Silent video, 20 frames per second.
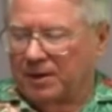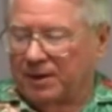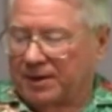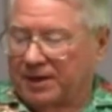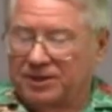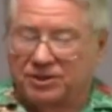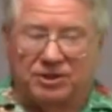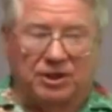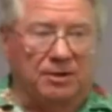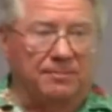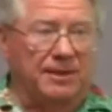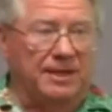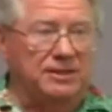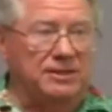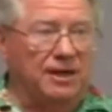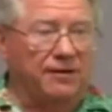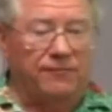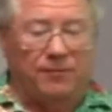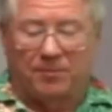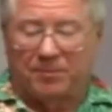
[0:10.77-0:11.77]
consider
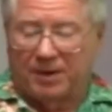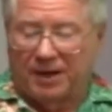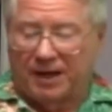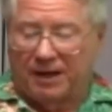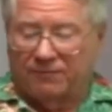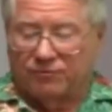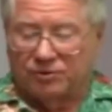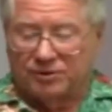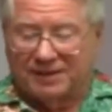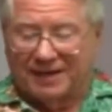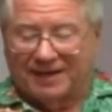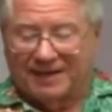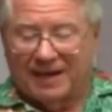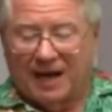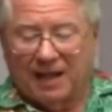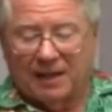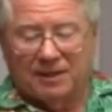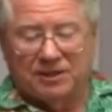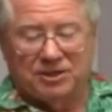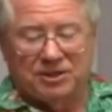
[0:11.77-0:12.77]
myself a behavioral
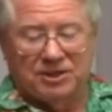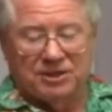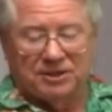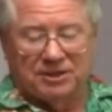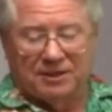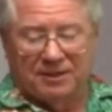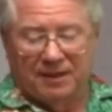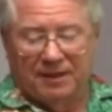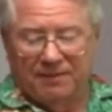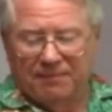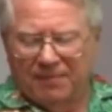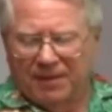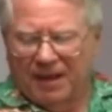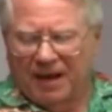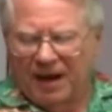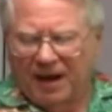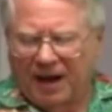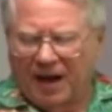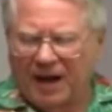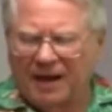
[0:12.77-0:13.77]
technologist.
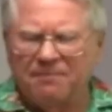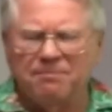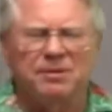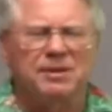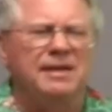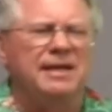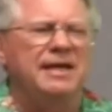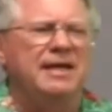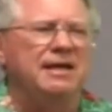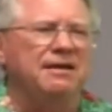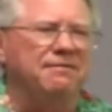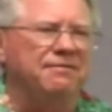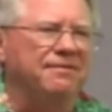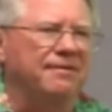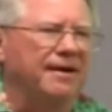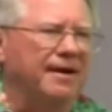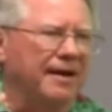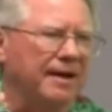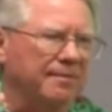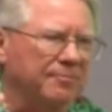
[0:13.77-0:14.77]
I believe
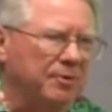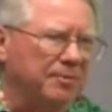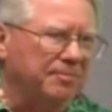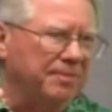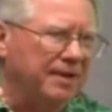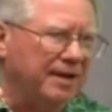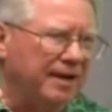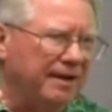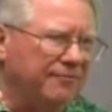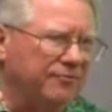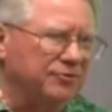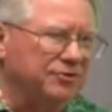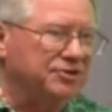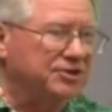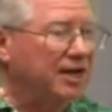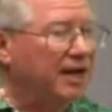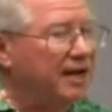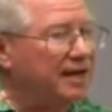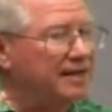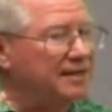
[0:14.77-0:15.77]
I am a behavioral
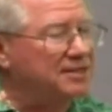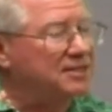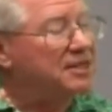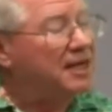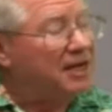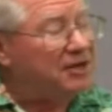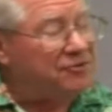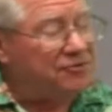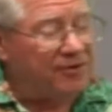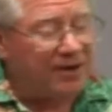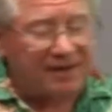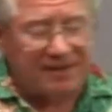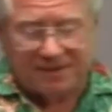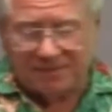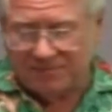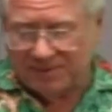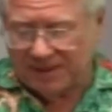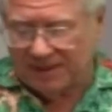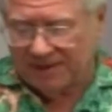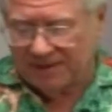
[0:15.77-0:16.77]
scientist. I try to
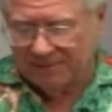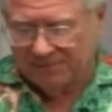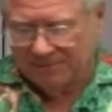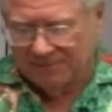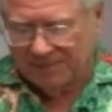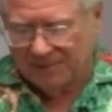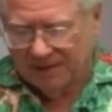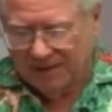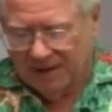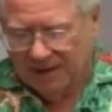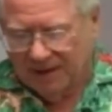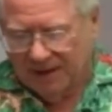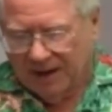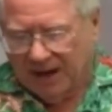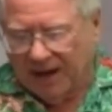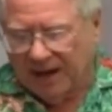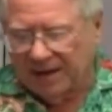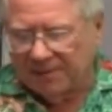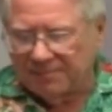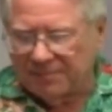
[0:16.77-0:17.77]
be.
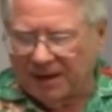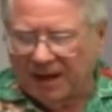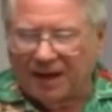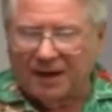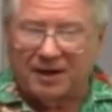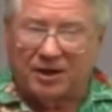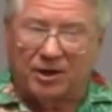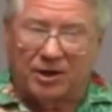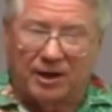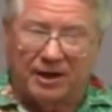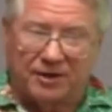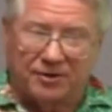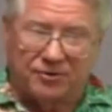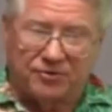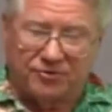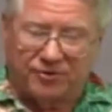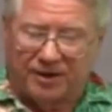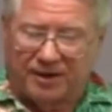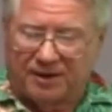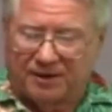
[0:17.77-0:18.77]
I am not a clicker
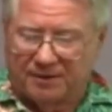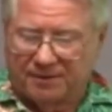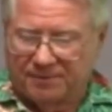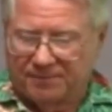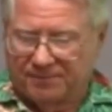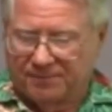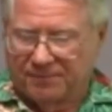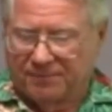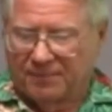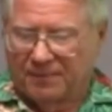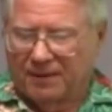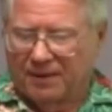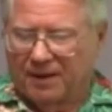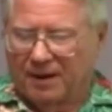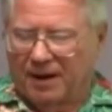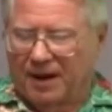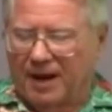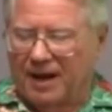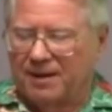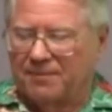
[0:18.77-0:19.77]
trainer.
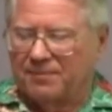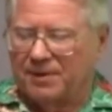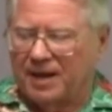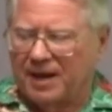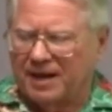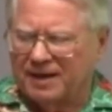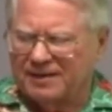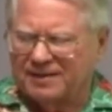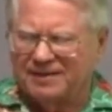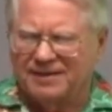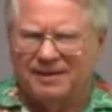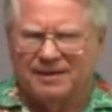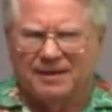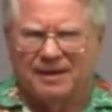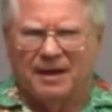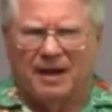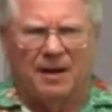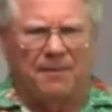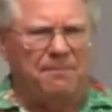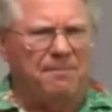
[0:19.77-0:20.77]
I am not
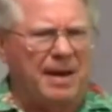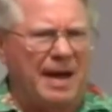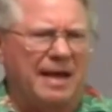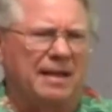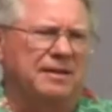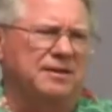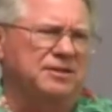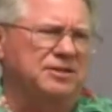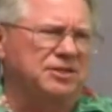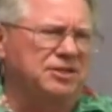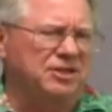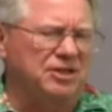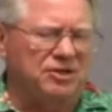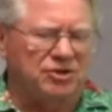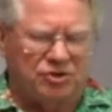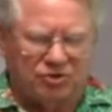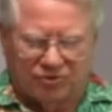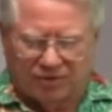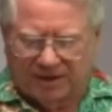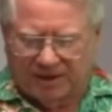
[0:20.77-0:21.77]
a balanced
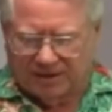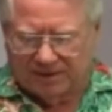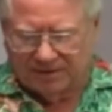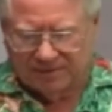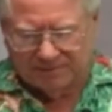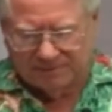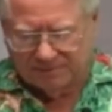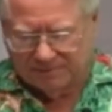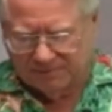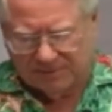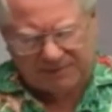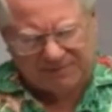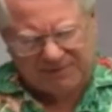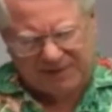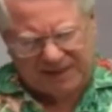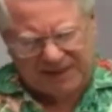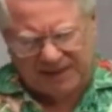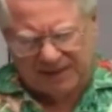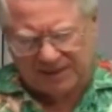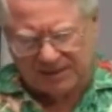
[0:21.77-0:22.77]
trainer, whatever
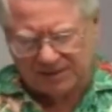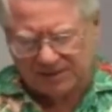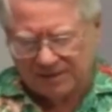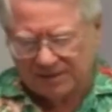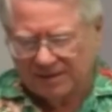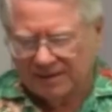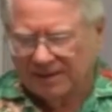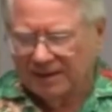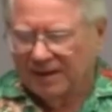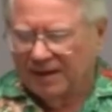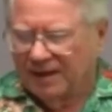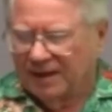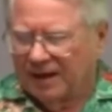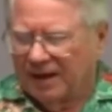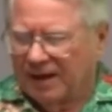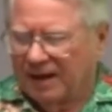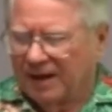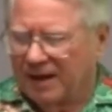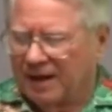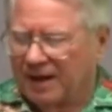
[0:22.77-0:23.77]
that is.
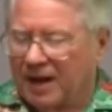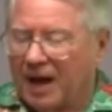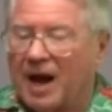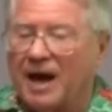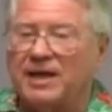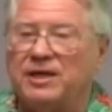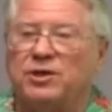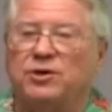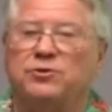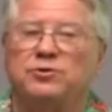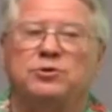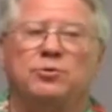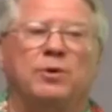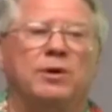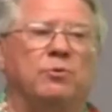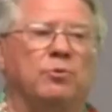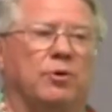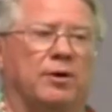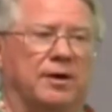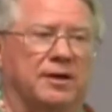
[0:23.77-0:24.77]
I use
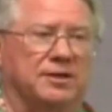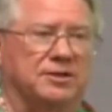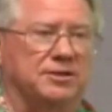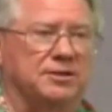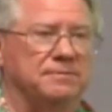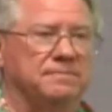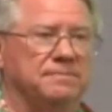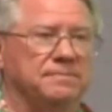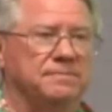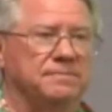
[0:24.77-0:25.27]
what works.